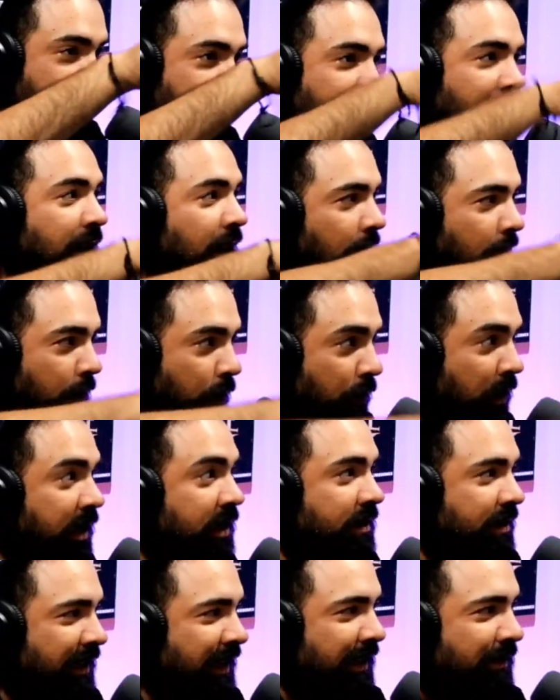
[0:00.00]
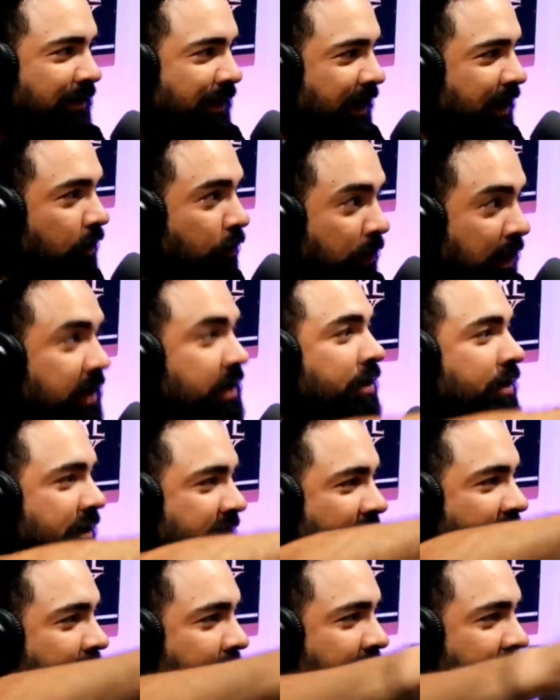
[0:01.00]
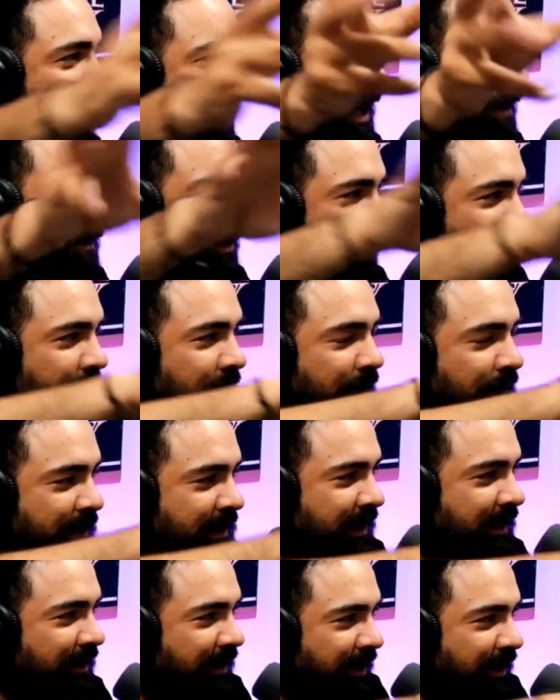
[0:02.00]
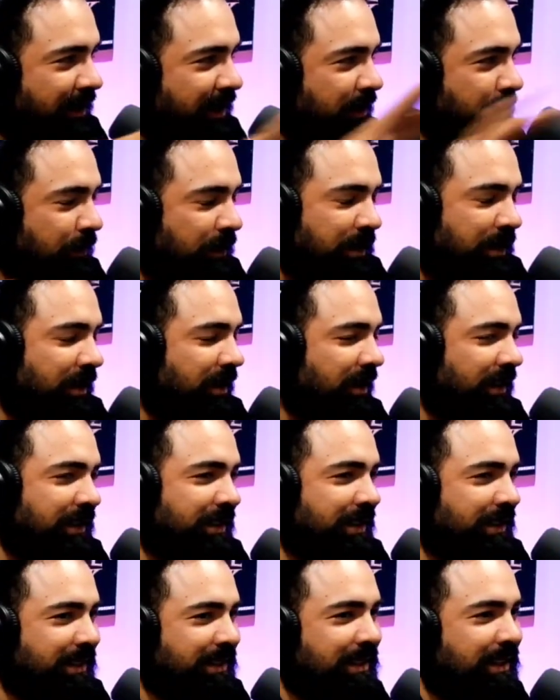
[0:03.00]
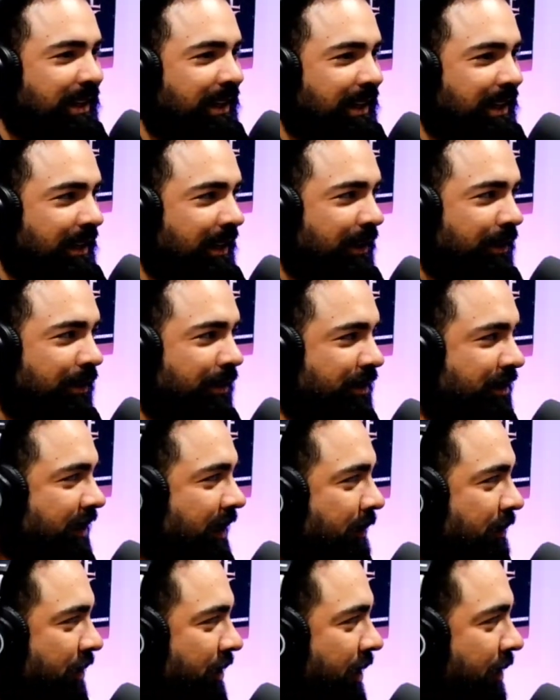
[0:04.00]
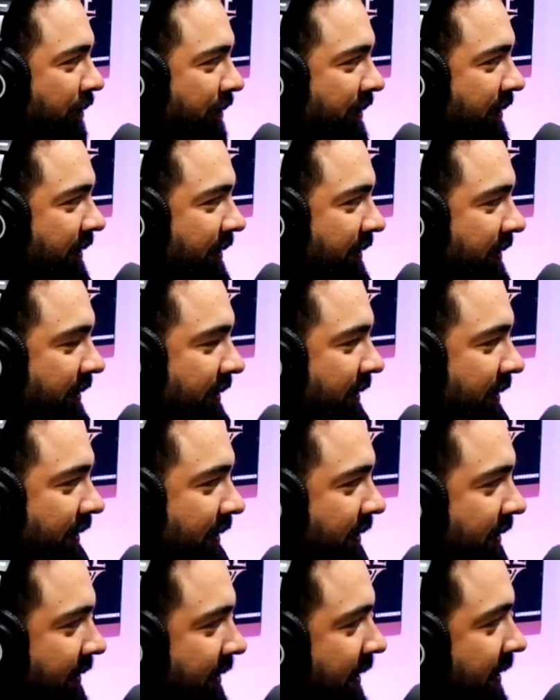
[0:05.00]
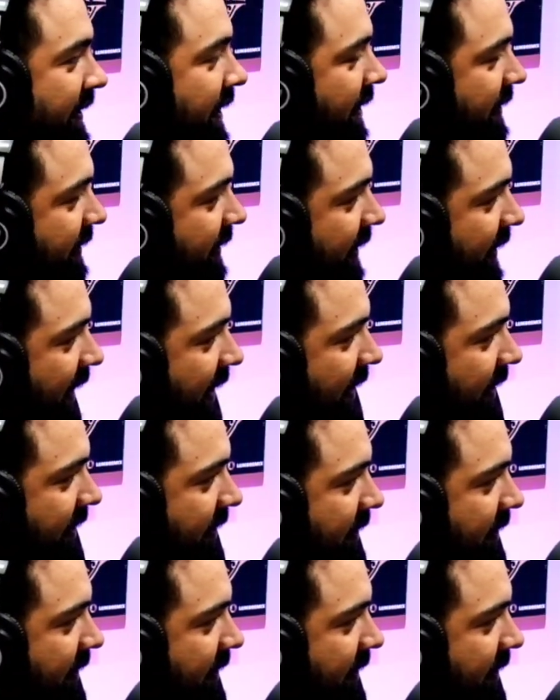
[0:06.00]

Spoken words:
like winter is coming, Game of Thrones, and all these or some jokes, or it's disgusting.